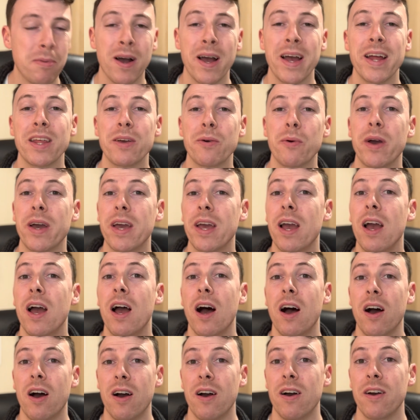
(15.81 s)
But anyway,
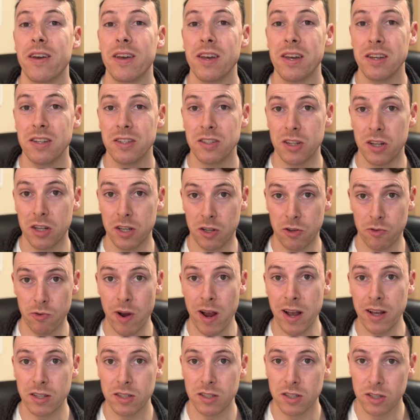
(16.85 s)
I
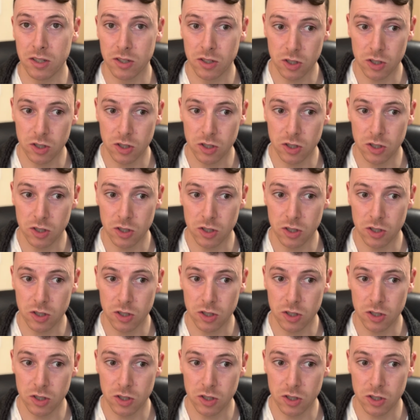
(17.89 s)
digress.